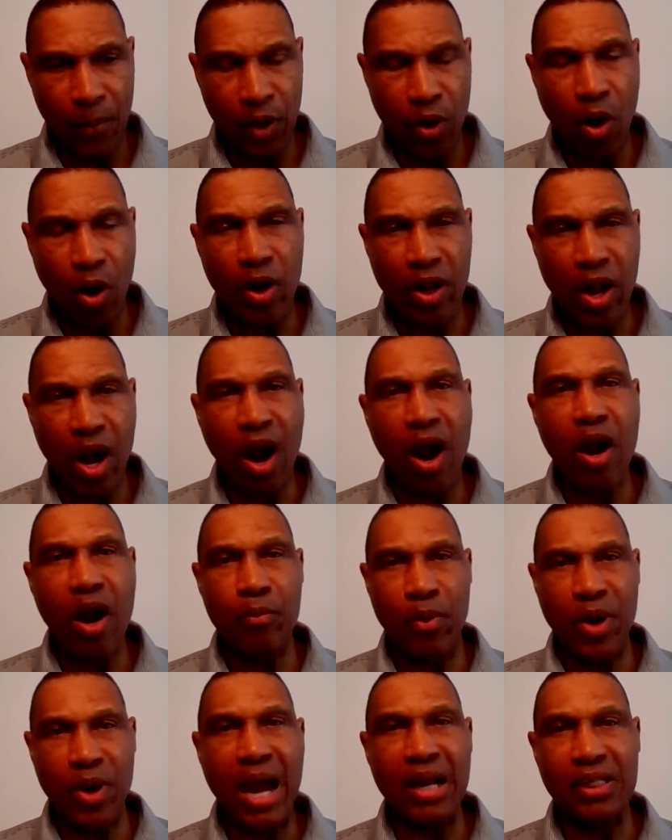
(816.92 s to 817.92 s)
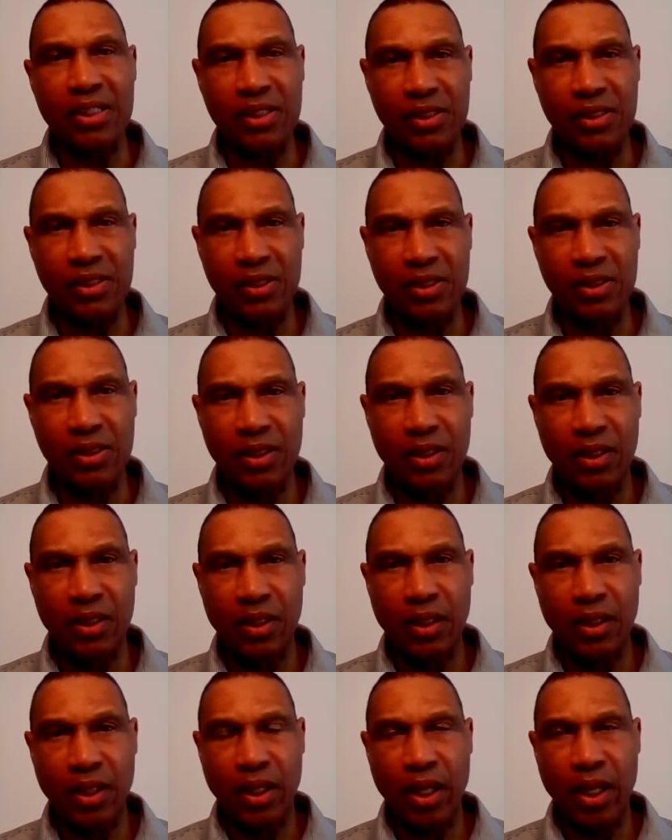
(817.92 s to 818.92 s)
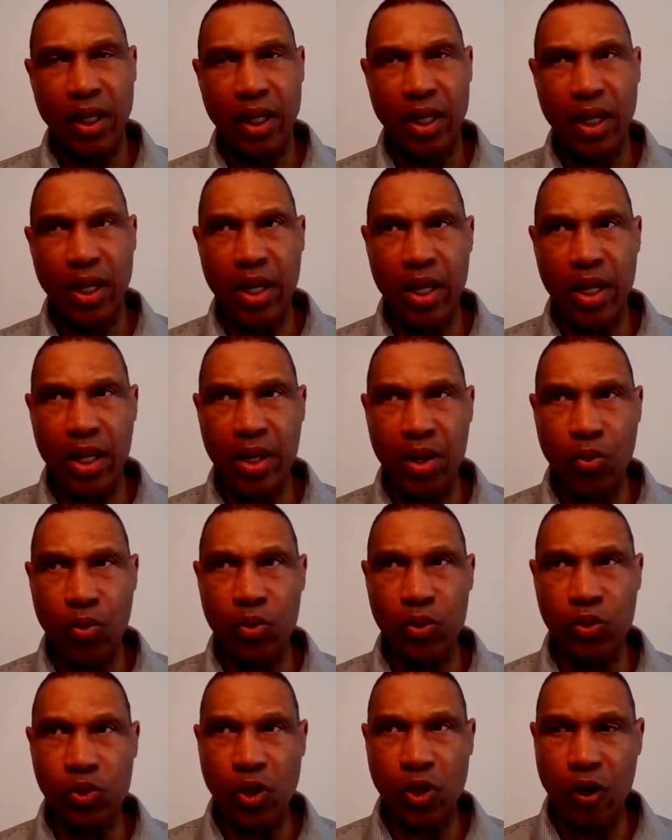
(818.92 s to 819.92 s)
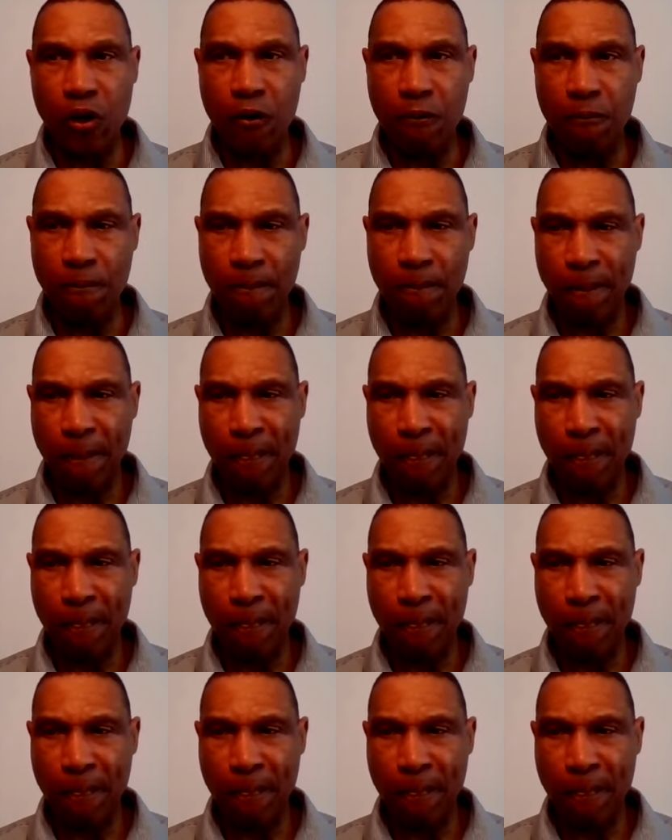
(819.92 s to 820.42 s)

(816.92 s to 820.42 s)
minority hiring practices. And it